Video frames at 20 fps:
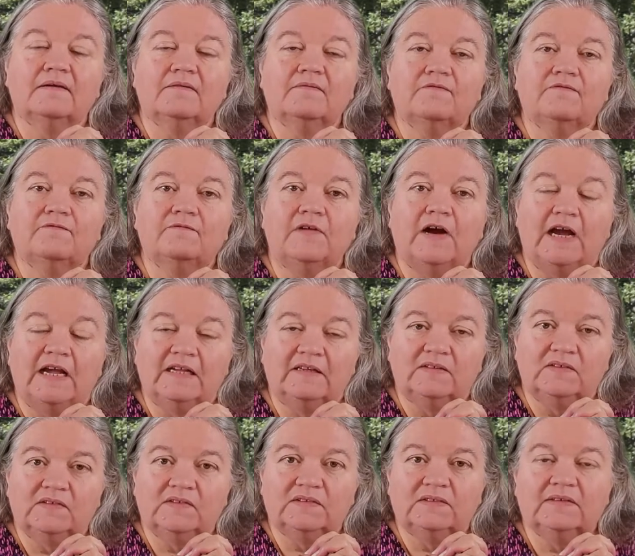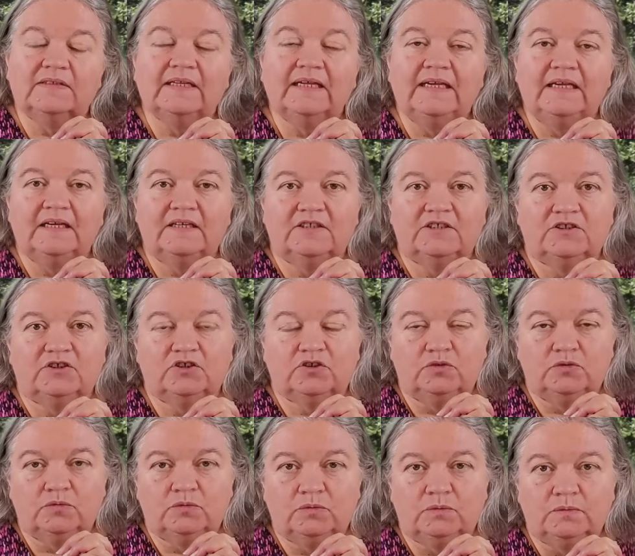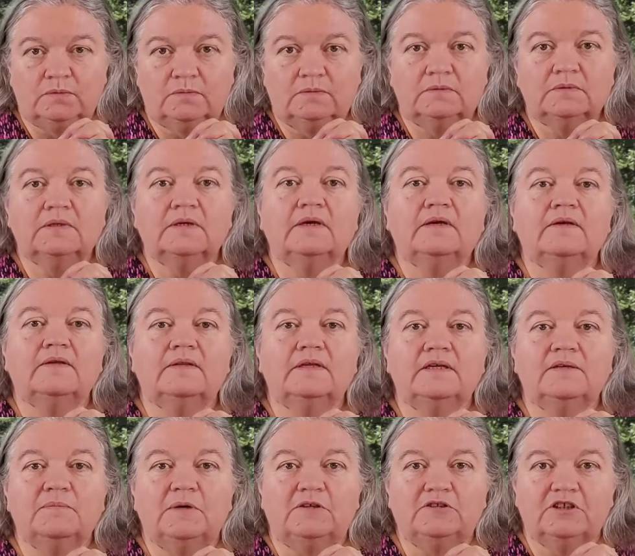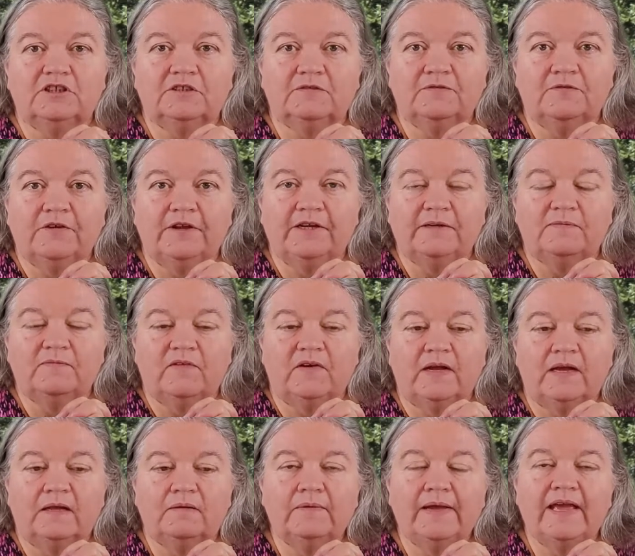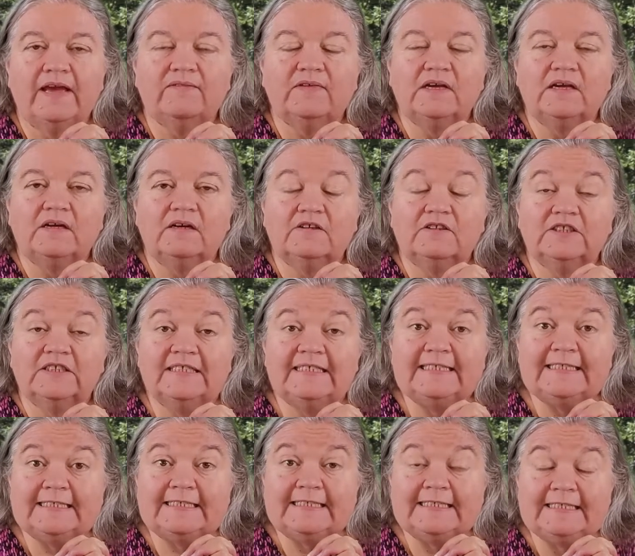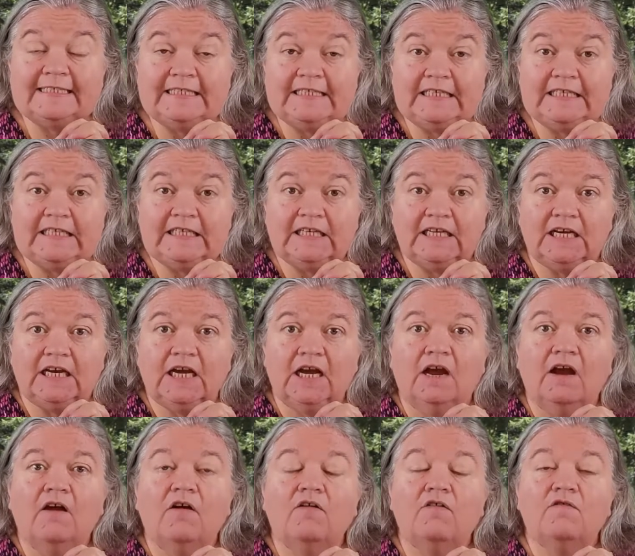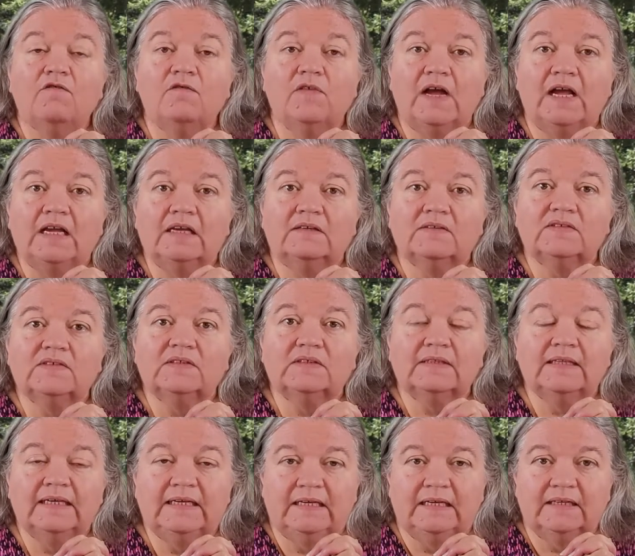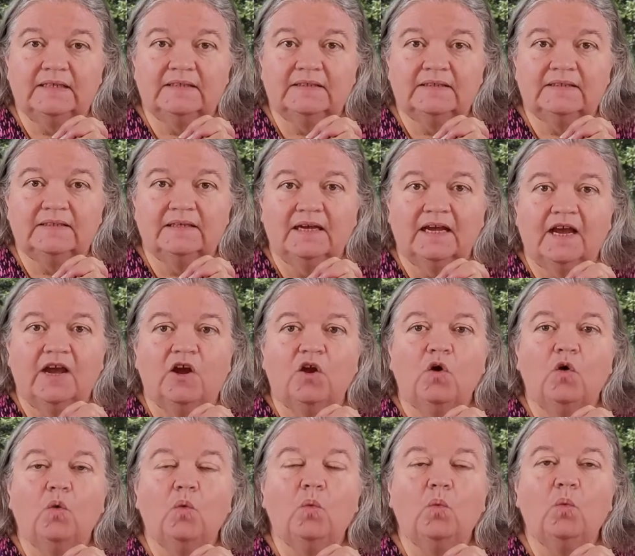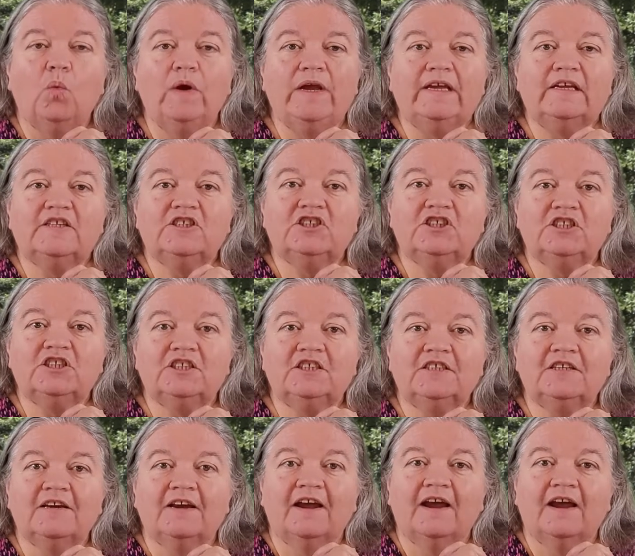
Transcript: files linked to the Emotional Freedom Vial. We have 116 files linked, which